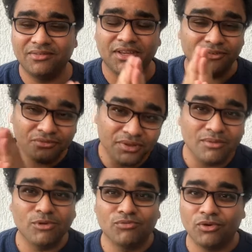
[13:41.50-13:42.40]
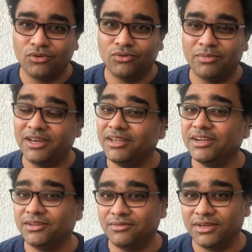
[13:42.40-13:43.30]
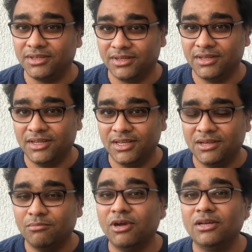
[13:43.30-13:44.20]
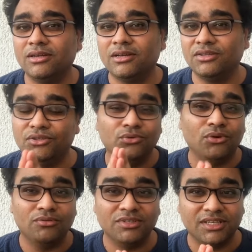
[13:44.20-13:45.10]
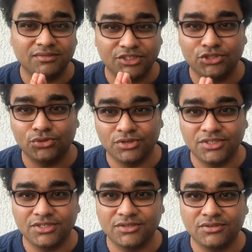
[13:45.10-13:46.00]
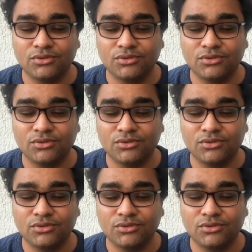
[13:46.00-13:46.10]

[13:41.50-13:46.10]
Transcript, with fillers: it will be followed by negativity but you always have a choice